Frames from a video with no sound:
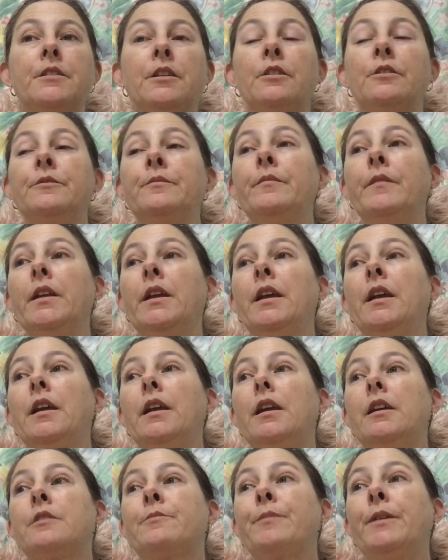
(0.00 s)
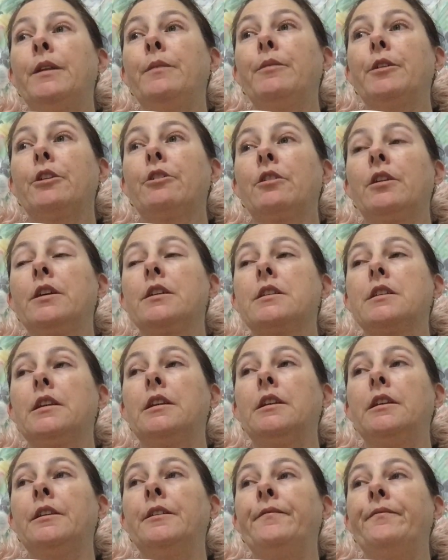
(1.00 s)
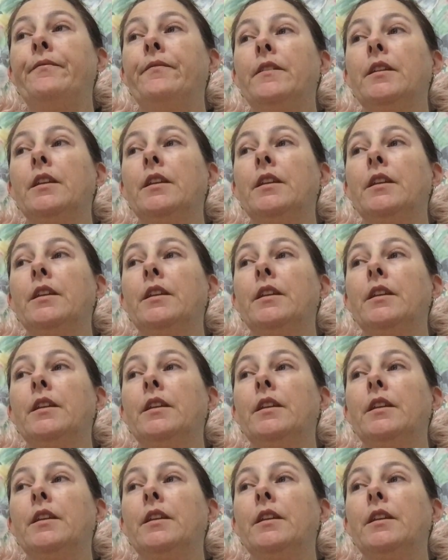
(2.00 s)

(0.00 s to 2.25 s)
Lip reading: so it's been a bit crazy here.